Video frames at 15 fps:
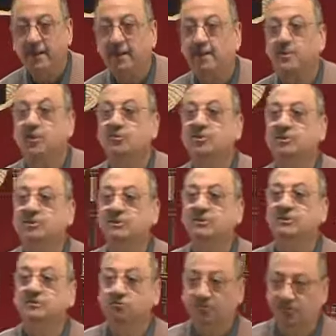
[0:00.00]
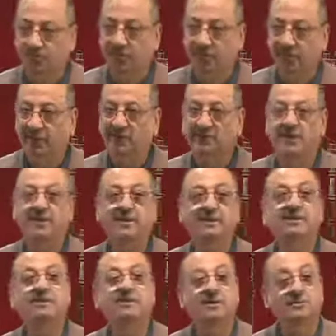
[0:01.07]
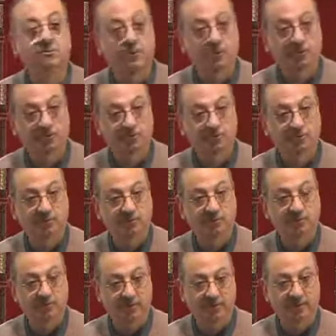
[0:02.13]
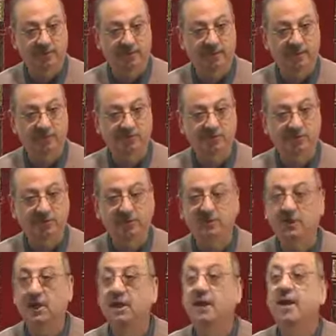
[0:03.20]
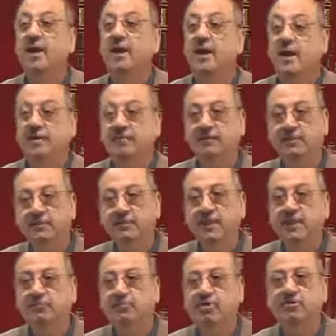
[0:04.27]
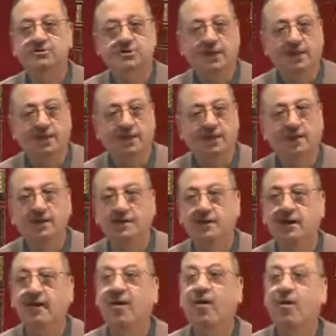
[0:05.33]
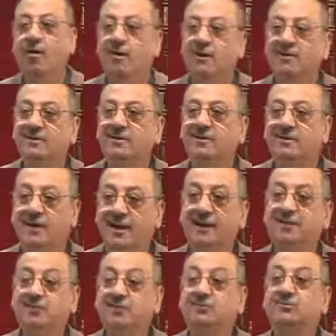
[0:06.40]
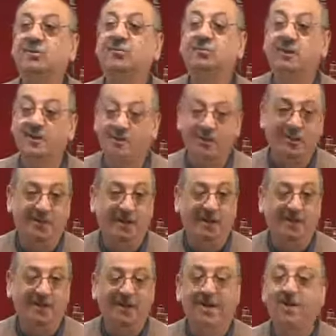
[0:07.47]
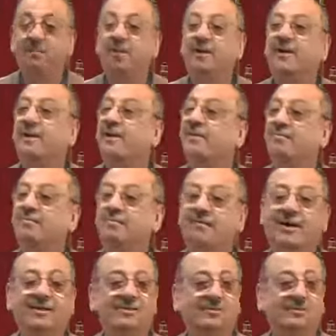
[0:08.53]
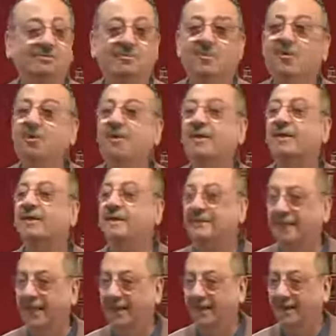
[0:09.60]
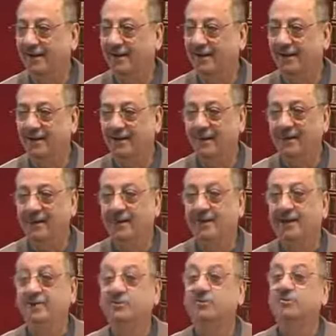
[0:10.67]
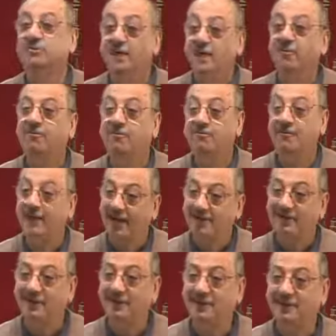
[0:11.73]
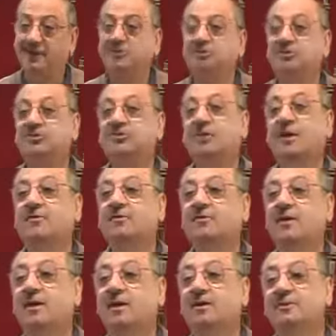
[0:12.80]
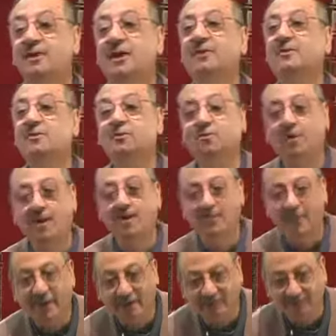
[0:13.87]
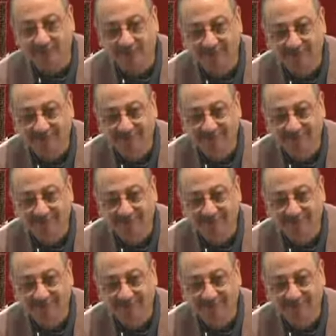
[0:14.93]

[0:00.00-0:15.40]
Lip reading: Now we will study this in book 3, brothers and sisters. Everything that we have studied, all the lessons will be repeated, but in much more detail. So Zarf lesson consists of 10 to 12 pages.